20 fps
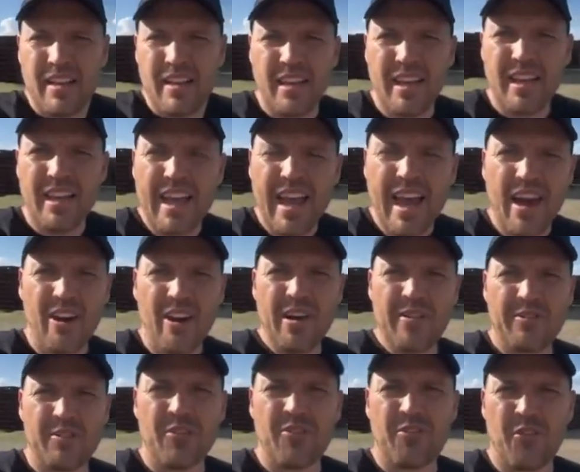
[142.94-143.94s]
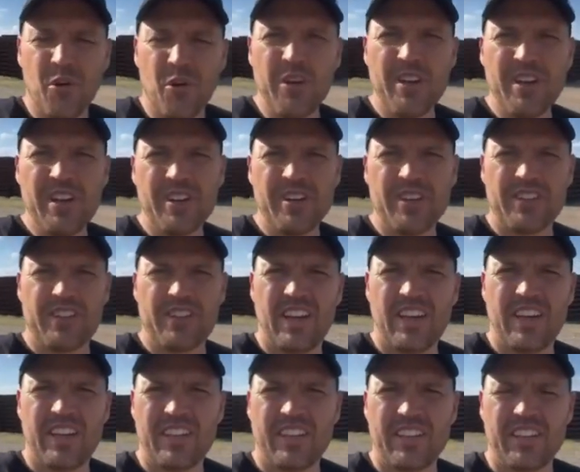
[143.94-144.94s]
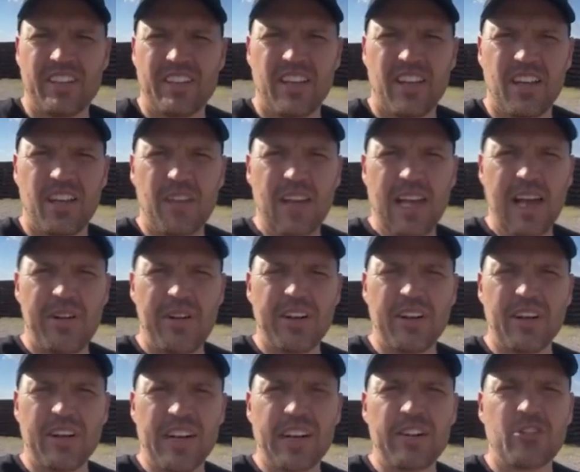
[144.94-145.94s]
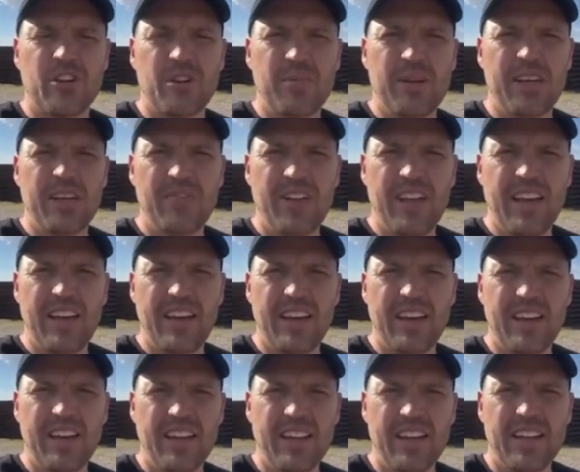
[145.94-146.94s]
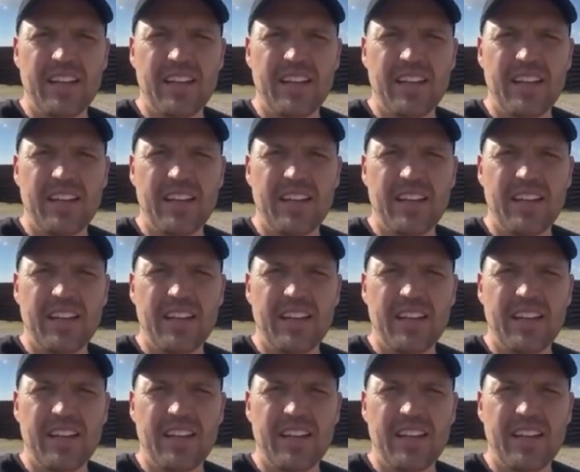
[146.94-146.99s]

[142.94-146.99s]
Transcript: And now, after four years of allowing our country to be invaded,